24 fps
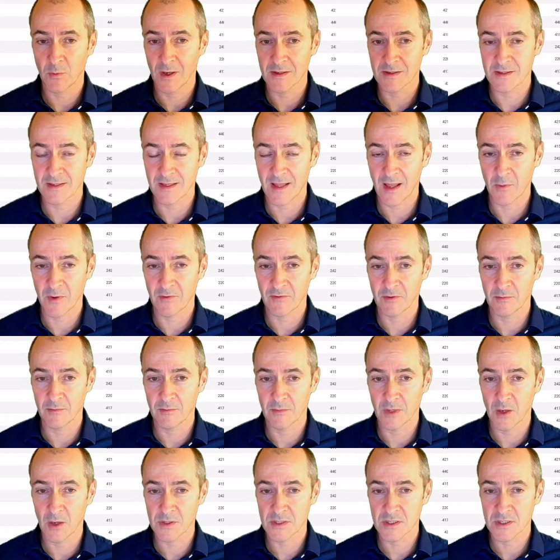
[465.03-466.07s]
it once, that went
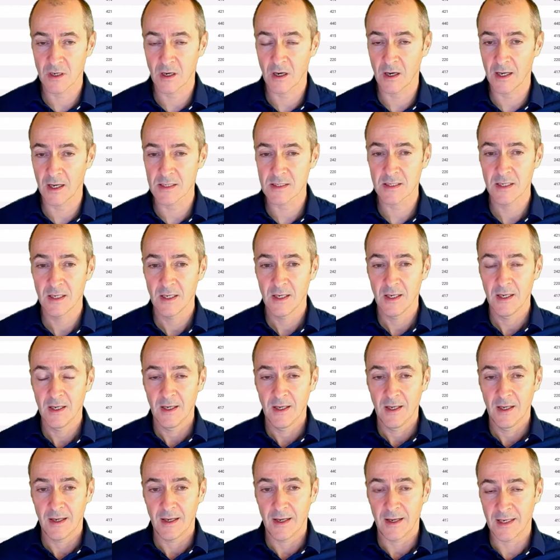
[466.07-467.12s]
from lowest to highest.
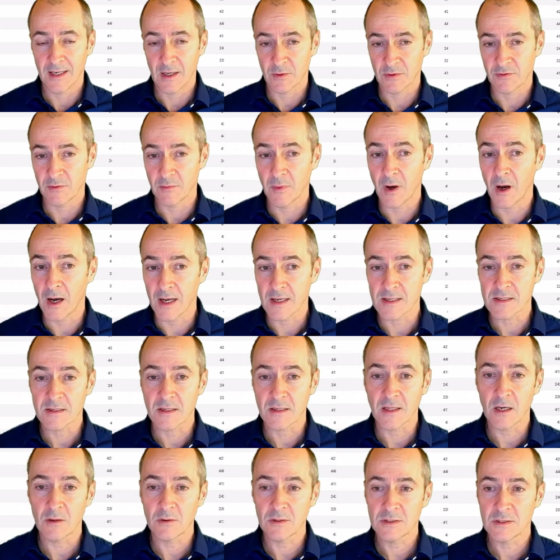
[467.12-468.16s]
Now it's from
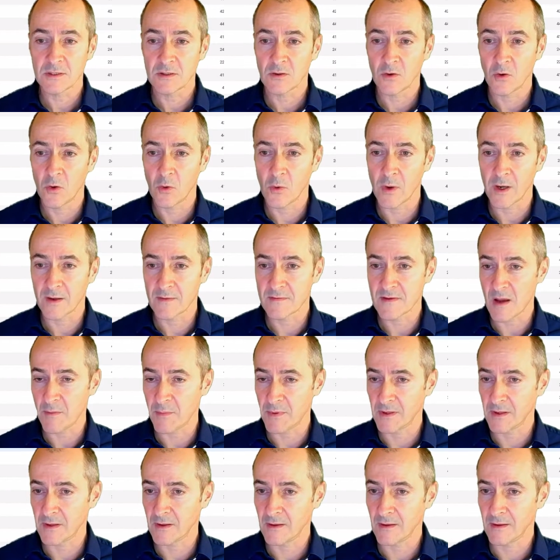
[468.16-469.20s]
highest to lowest, or I could
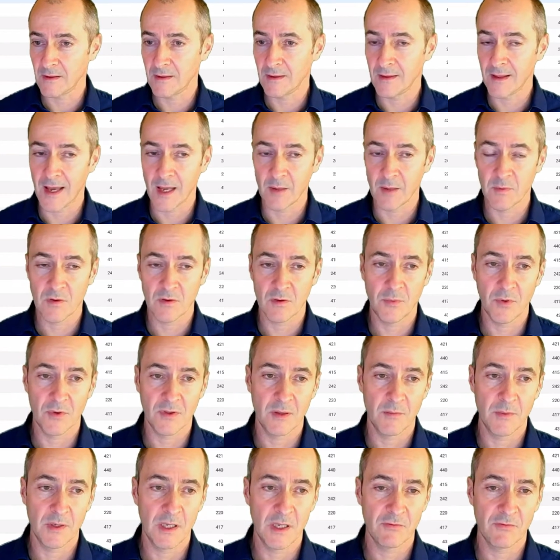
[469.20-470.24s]
tap another name to
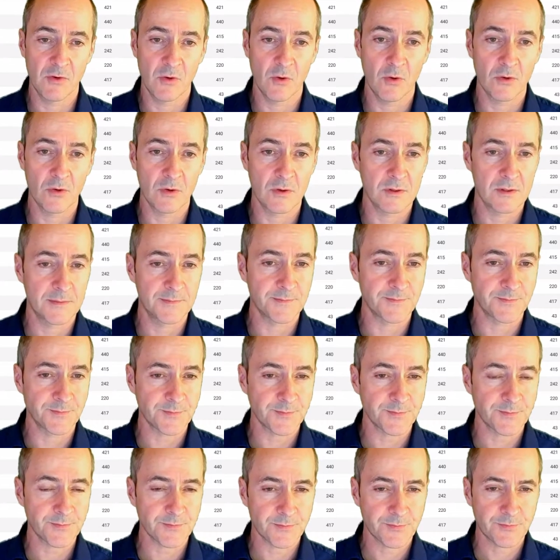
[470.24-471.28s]
put them in different orders.
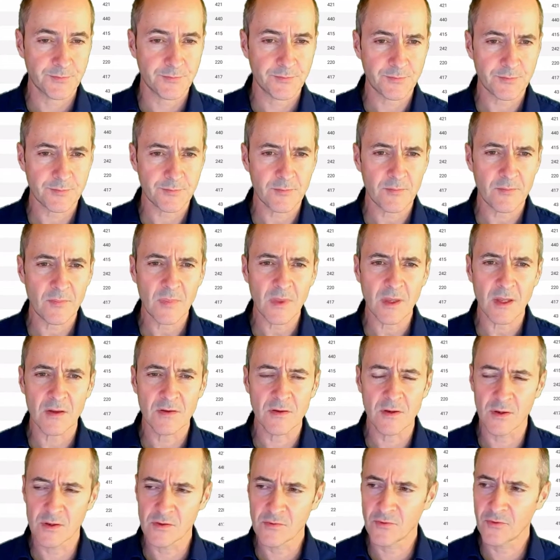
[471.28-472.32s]

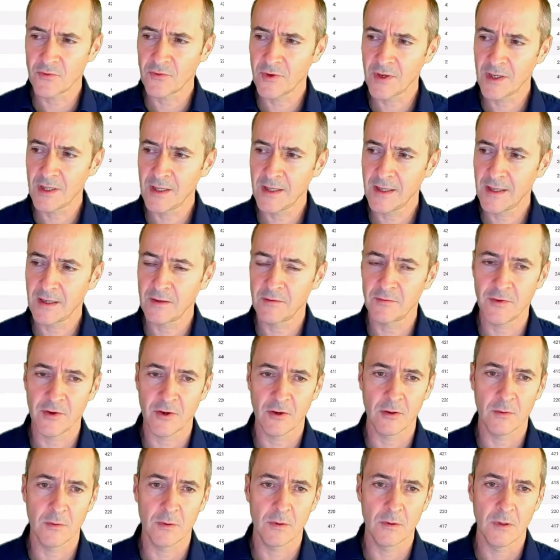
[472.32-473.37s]
So it's really
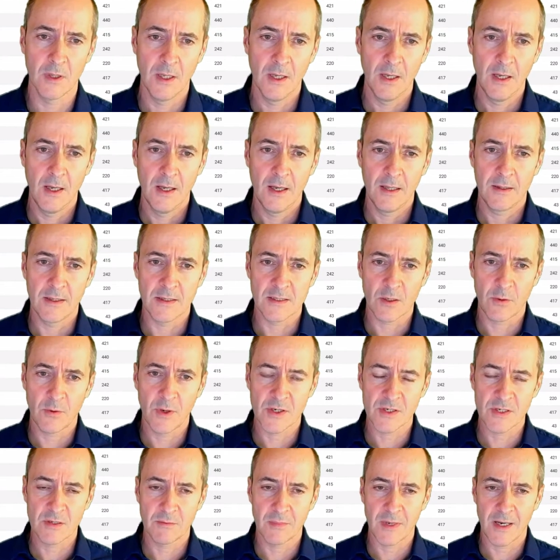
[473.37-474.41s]
configurable. There's a
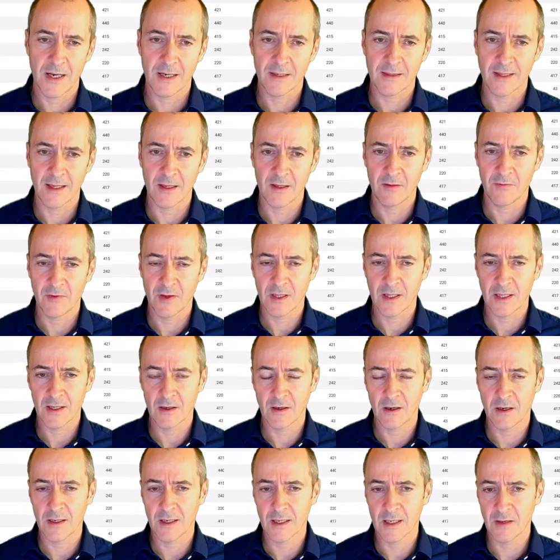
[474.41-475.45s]
question mark that if you
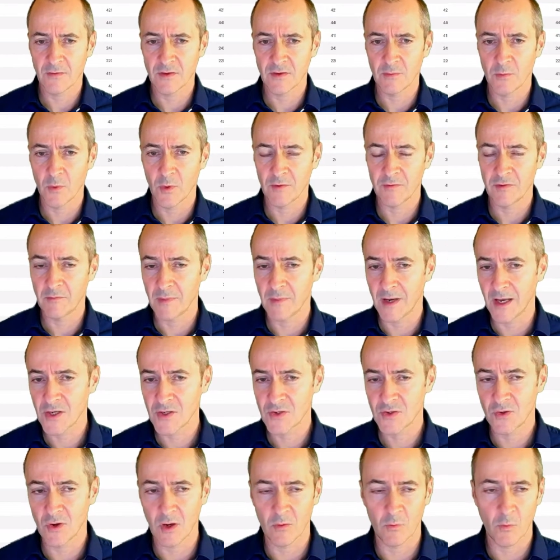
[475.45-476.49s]
click on, it gives you more
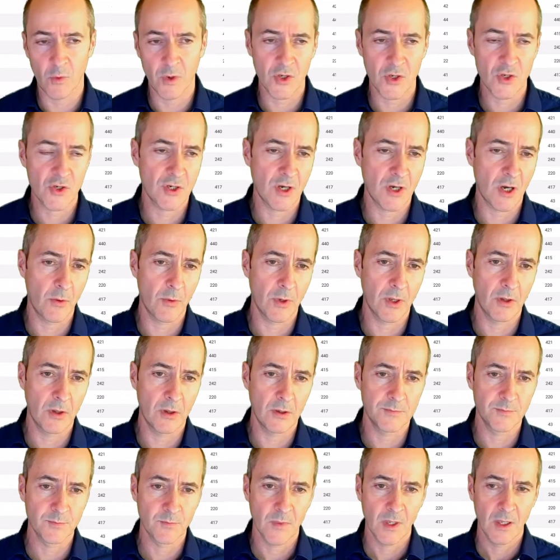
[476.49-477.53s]
information on what it's showing
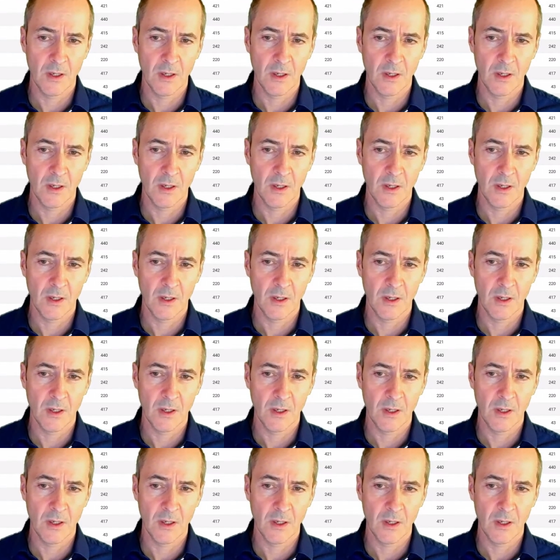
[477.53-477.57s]
you.